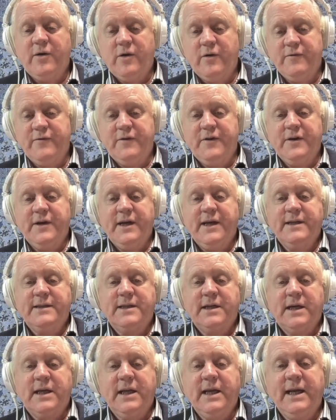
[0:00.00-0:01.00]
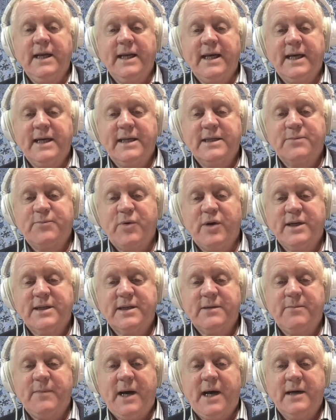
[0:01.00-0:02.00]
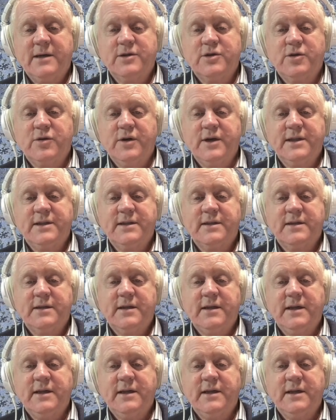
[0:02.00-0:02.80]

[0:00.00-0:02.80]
of the need to clearly express a marked choice